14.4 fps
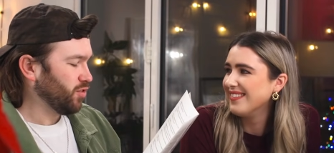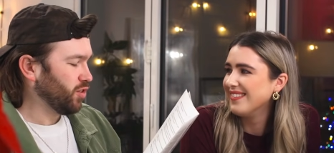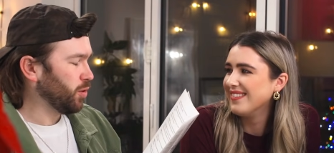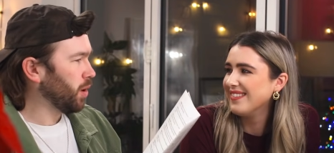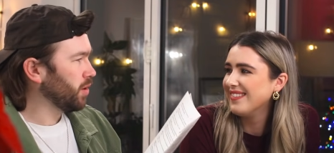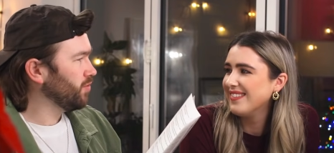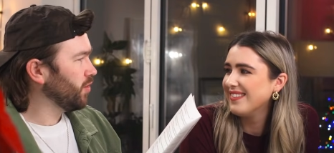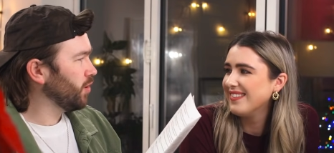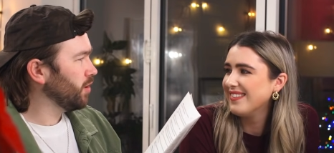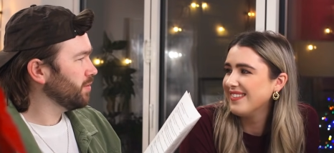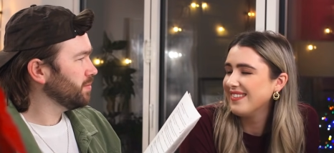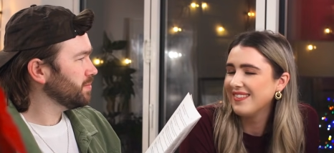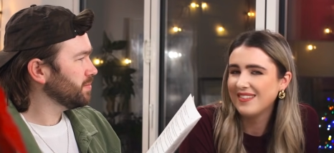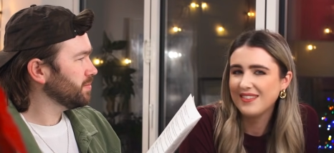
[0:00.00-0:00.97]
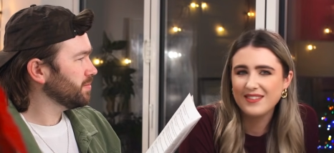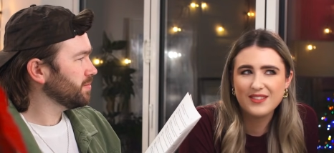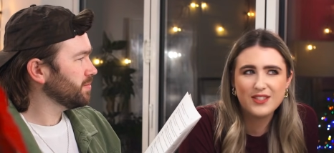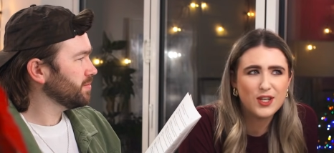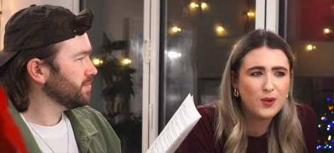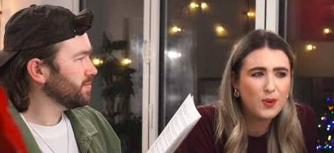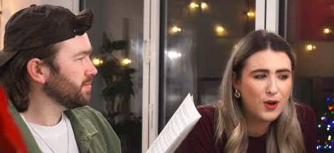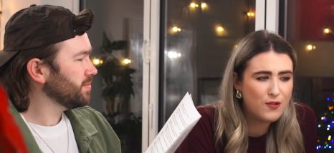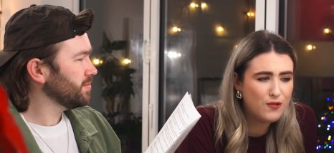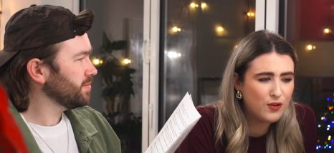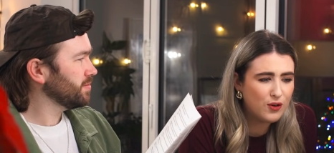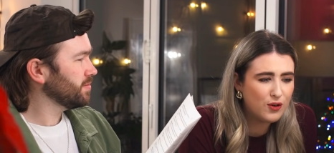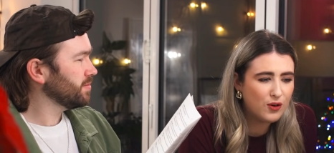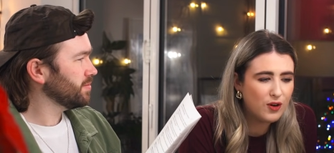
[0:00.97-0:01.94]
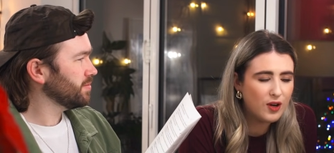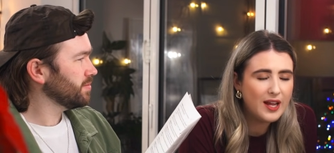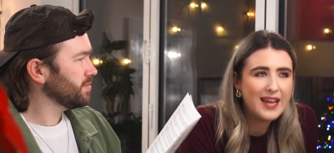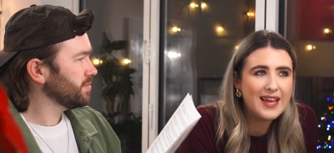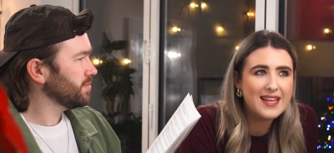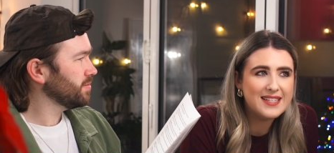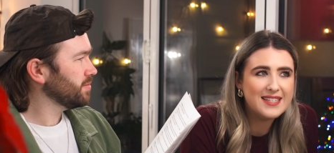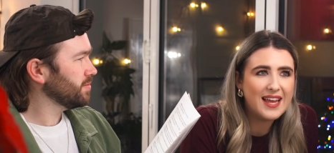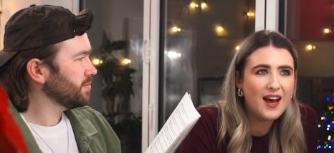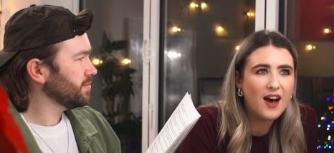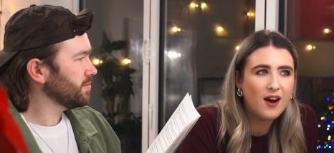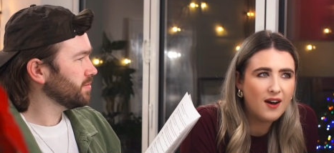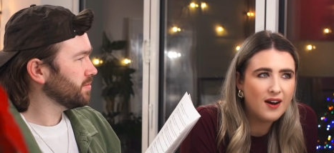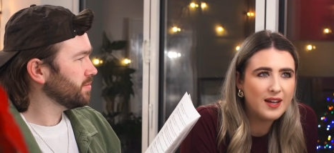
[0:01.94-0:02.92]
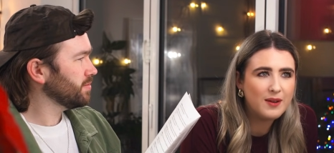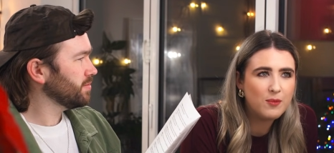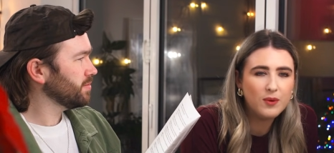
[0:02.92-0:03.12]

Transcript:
Speaker 1: two oh four.
Speaker 2: two oh four, is it a high,